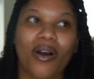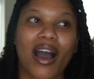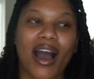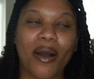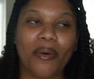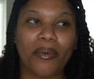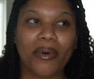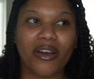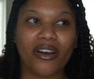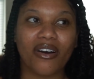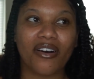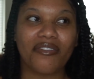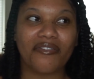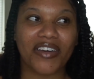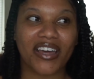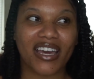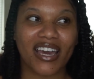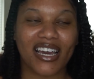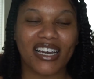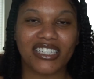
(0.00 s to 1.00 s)
I went on
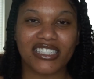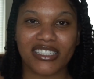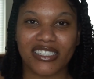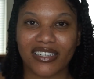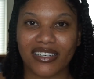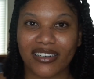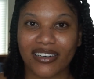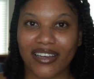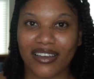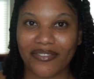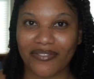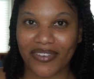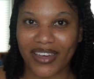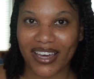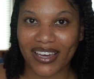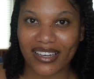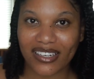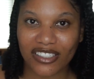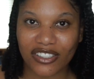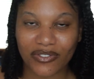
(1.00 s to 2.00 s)
vacation in
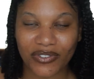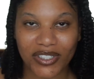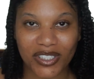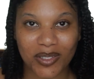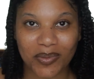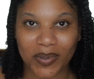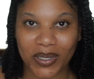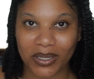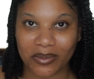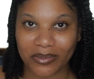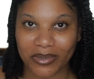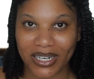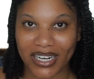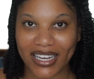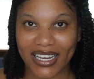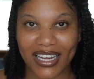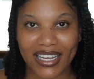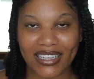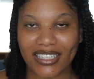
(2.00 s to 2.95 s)
Vegas for spring break,